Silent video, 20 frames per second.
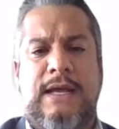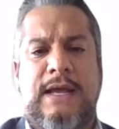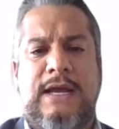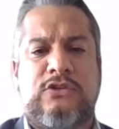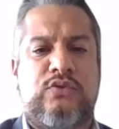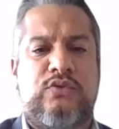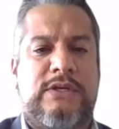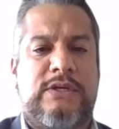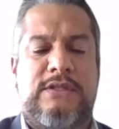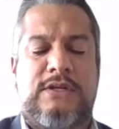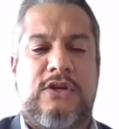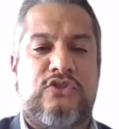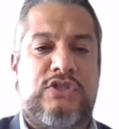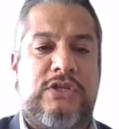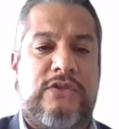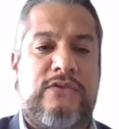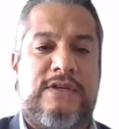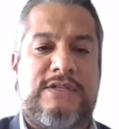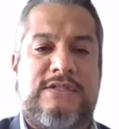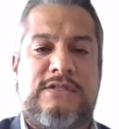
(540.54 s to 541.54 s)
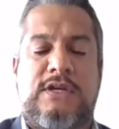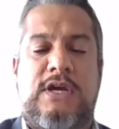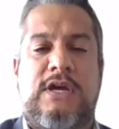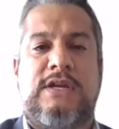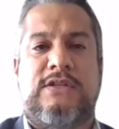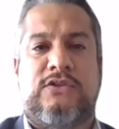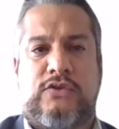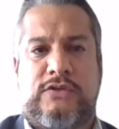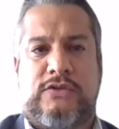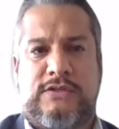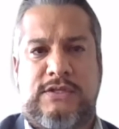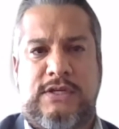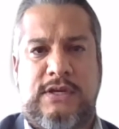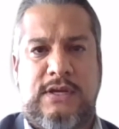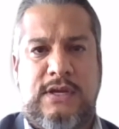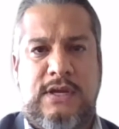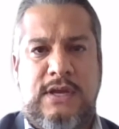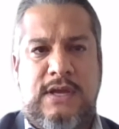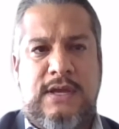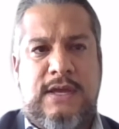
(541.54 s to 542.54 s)
actually considered as non-interesting.
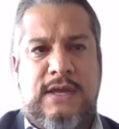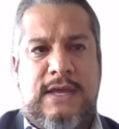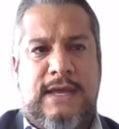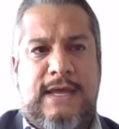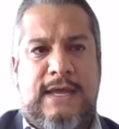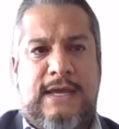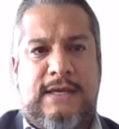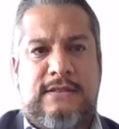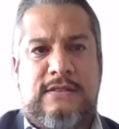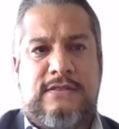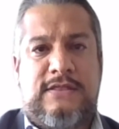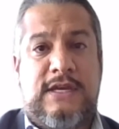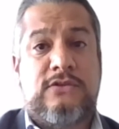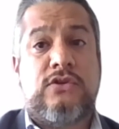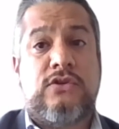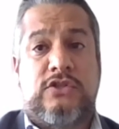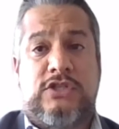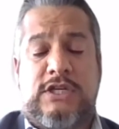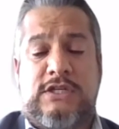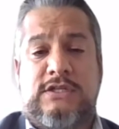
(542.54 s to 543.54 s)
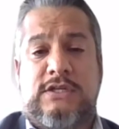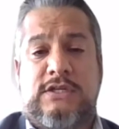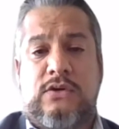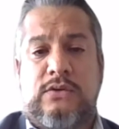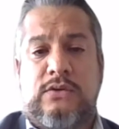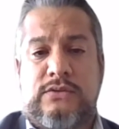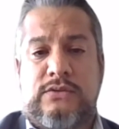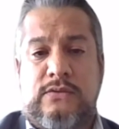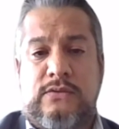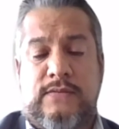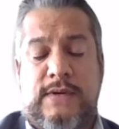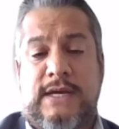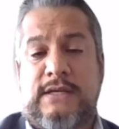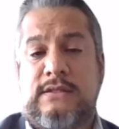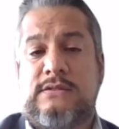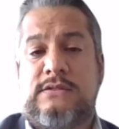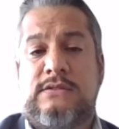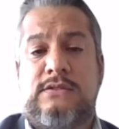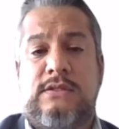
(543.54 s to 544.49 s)
And things are changing also, right?